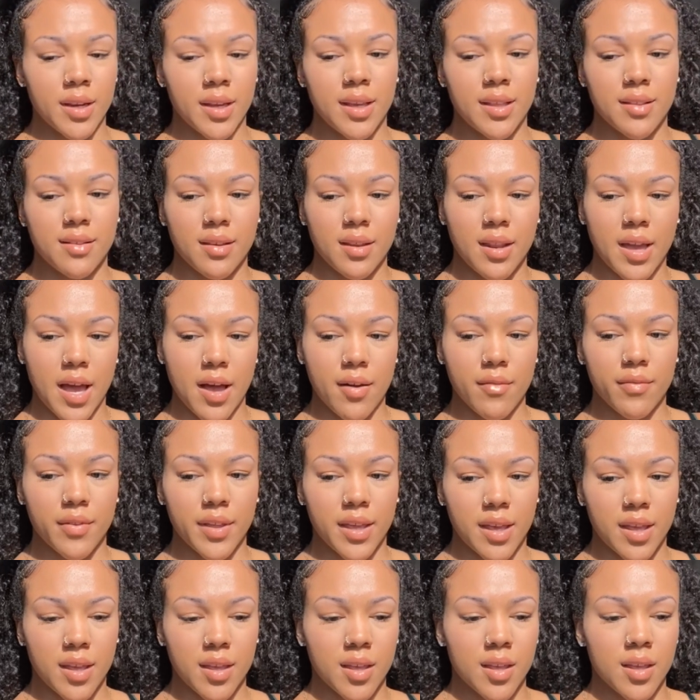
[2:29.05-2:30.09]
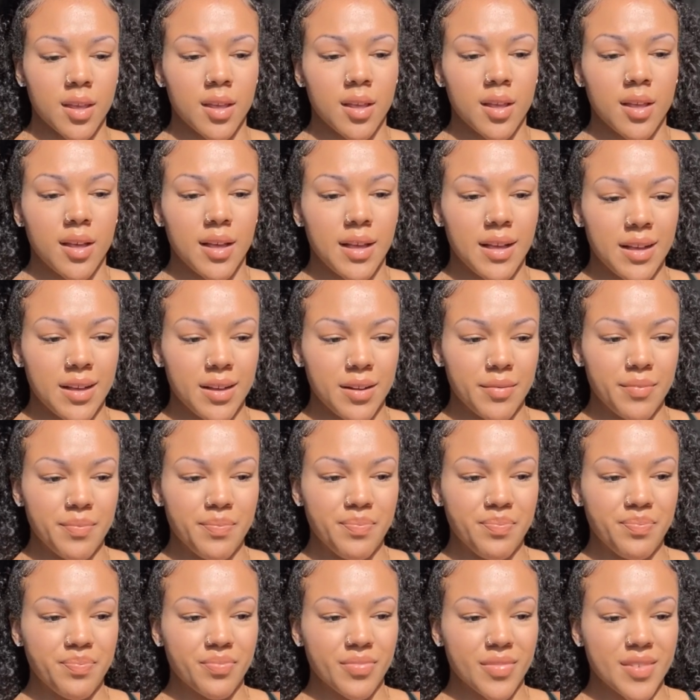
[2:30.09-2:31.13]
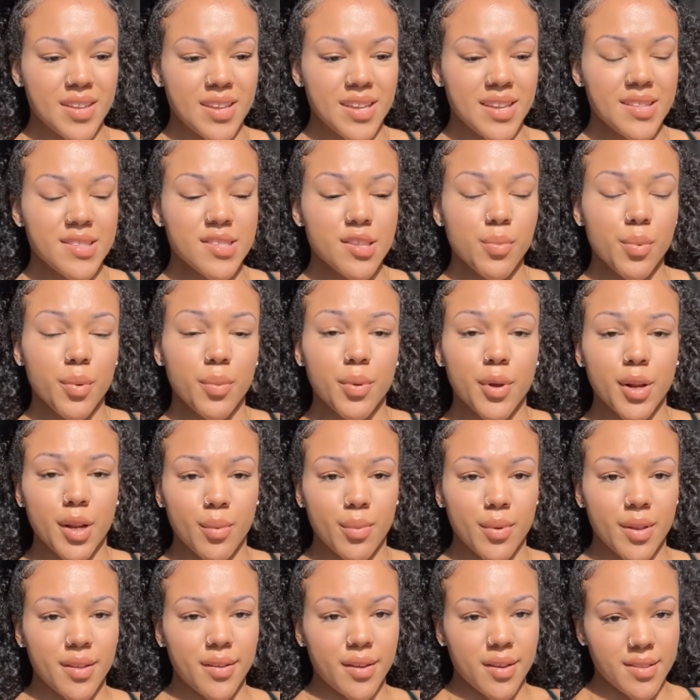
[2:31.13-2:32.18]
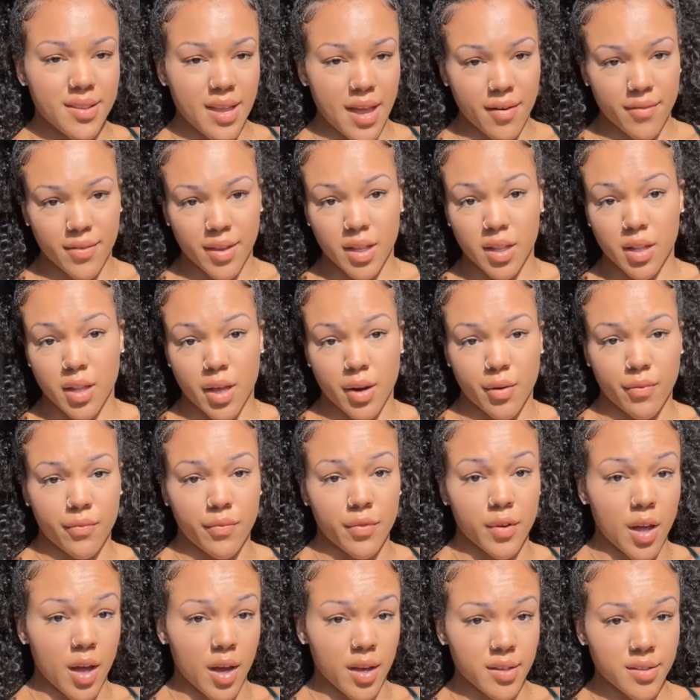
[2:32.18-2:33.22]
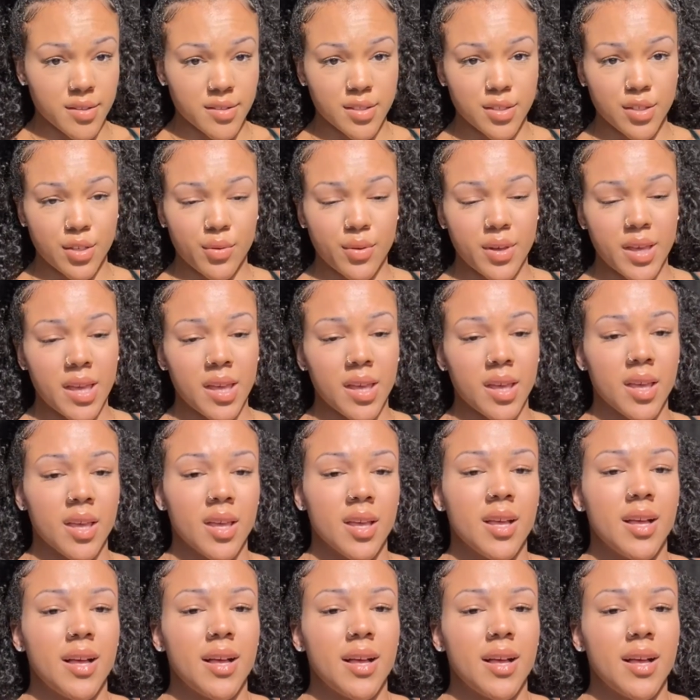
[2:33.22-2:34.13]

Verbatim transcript: It did have like, um, it's super pretty, but it does have like a lot of flaws to it.